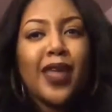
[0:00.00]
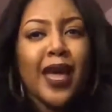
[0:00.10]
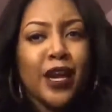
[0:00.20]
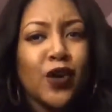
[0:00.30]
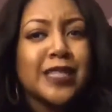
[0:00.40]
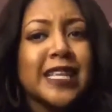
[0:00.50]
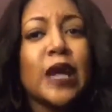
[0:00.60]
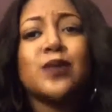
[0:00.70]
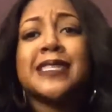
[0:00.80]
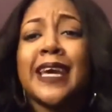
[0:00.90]
I know I said
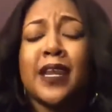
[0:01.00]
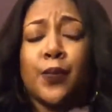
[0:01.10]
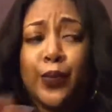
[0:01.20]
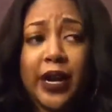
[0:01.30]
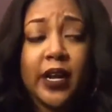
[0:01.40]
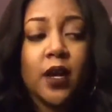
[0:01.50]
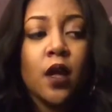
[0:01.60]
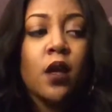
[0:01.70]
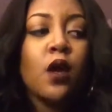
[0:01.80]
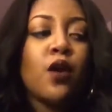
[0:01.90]
I was taking a break
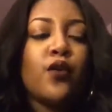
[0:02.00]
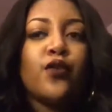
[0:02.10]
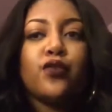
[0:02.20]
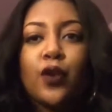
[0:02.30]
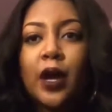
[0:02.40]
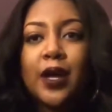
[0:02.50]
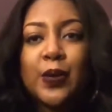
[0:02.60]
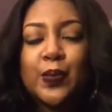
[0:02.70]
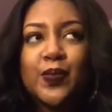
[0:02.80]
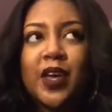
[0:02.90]

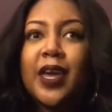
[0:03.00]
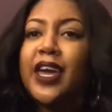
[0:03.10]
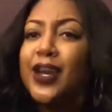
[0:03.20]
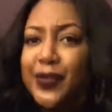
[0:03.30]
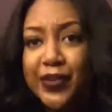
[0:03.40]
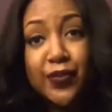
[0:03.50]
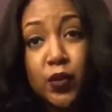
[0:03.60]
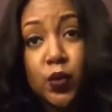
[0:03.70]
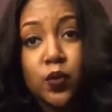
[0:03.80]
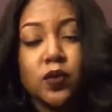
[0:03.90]
from hair
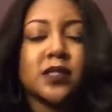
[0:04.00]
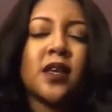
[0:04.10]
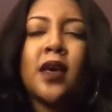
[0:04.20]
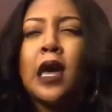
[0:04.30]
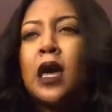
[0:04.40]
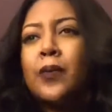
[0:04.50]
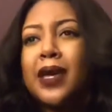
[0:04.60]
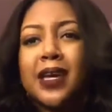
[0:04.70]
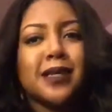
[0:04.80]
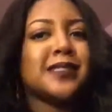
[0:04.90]
reviews
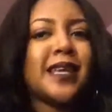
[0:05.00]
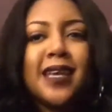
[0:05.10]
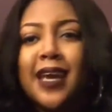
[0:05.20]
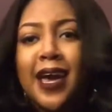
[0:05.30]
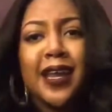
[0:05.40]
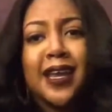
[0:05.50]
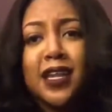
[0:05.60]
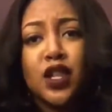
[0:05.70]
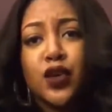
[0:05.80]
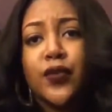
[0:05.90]
because they can kind of get
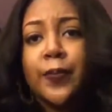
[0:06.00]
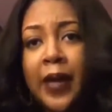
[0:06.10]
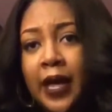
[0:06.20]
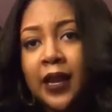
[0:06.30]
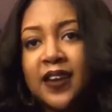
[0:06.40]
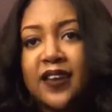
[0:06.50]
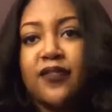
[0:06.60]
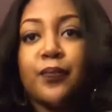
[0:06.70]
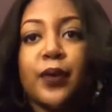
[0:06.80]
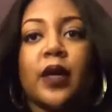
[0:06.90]
a little
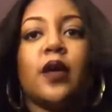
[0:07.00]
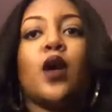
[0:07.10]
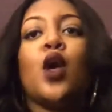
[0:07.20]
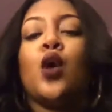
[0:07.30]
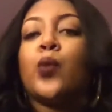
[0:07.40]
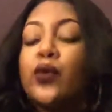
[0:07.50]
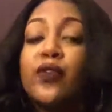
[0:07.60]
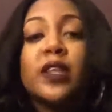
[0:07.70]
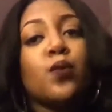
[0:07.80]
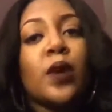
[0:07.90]
repetitive, but what
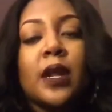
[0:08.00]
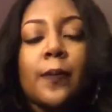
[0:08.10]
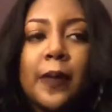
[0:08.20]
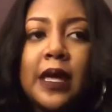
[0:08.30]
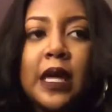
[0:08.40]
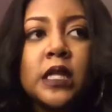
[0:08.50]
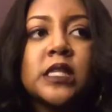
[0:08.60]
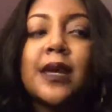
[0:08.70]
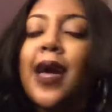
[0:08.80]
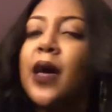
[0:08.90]
really wanted me
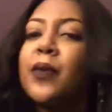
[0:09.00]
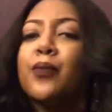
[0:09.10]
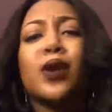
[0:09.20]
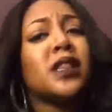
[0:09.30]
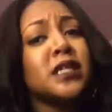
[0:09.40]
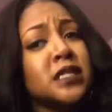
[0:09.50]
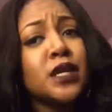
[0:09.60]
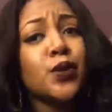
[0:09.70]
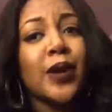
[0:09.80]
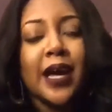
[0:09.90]
to come and bring this
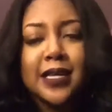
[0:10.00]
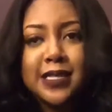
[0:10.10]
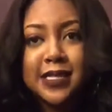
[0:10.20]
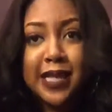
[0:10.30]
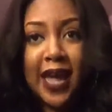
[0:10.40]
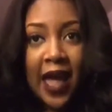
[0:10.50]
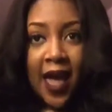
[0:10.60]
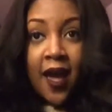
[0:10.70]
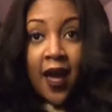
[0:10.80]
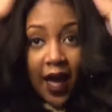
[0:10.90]
to you guys is that
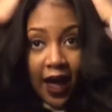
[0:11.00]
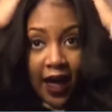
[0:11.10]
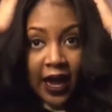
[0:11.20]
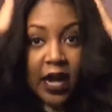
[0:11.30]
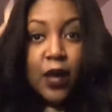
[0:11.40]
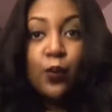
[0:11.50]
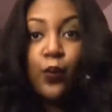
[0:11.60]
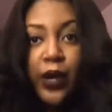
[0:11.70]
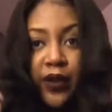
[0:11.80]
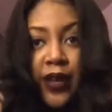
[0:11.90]
I
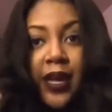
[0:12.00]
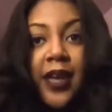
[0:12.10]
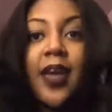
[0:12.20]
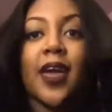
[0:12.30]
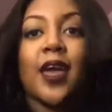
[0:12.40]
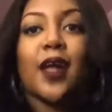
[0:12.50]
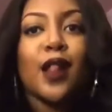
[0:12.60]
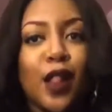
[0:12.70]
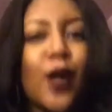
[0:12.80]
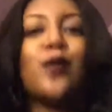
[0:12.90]
am wearing a
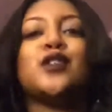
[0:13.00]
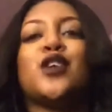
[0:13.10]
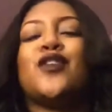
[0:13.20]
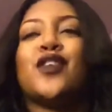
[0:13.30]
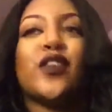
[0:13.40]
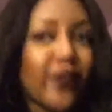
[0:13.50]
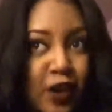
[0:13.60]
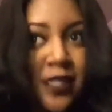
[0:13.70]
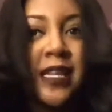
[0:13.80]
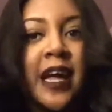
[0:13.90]
closure for the
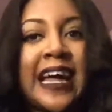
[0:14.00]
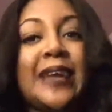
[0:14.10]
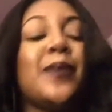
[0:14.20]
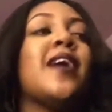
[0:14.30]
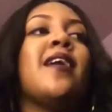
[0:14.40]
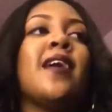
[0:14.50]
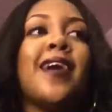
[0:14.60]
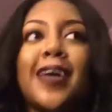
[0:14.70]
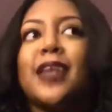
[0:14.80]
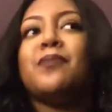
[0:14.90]
first time
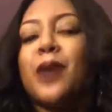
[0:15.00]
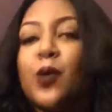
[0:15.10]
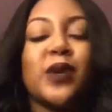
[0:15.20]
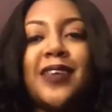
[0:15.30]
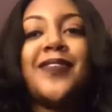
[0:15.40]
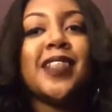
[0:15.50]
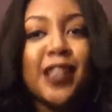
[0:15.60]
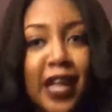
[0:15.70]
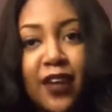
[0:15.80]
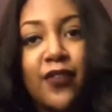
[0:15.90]
in my weave
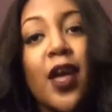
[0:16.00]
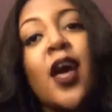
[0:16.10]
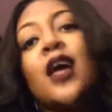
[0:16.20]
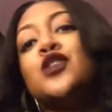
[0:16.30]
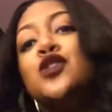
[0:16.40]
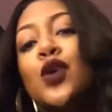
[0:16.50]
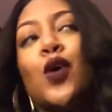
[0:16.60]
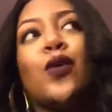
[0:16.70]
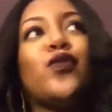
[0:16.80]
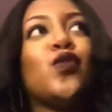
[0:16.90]
life.
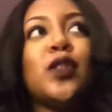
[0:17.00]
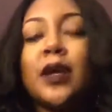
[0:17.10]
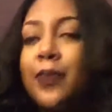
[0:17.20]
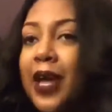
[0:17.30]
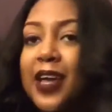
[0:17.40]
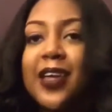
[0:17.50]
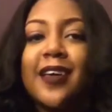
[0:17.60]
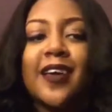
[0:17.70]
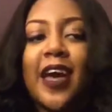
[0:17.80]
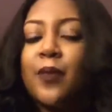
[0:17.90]
So if you look back
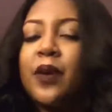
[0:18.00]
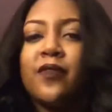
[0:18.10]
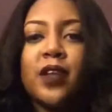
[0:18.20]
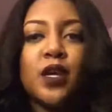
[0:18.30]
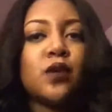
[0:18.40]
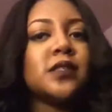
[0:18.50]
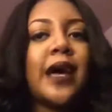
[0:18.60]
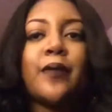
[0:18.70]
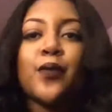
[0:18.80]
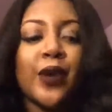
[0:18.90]
at my videos,
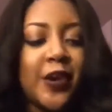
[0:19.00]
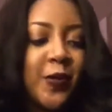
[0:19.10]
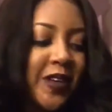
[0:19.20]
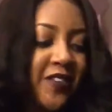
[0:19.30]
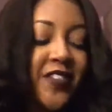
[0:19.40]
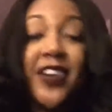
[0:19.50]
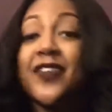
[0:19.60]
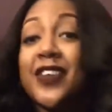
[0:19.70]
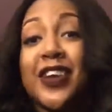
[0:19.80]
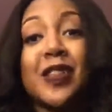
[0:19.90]
I've been wearing weave for a
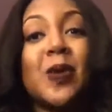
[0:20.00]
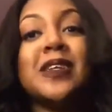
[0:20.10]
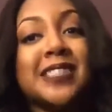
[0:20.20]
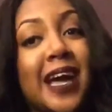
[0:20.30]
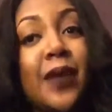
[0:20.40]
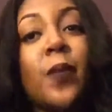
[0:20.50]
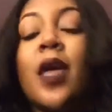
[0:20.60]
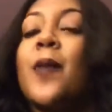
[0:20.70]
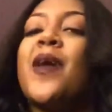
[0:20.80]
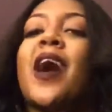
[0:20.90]
very long time,
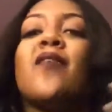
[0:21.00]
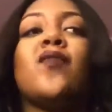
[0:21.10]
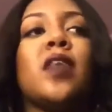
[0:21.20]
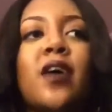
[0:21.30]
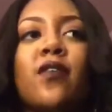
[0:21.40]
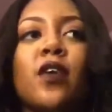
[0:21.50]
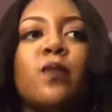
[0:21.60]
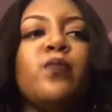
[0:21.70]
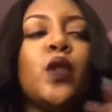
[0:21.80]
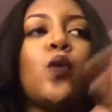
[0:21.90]
but I've never
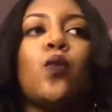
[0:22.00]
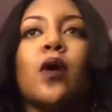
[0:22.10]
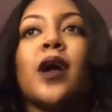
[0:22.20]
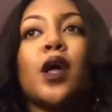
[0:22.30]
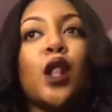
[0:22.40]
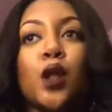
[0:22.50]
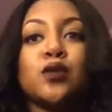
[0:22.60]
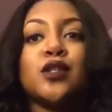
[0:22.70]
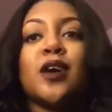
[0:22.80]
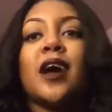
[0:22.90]
wore a closure.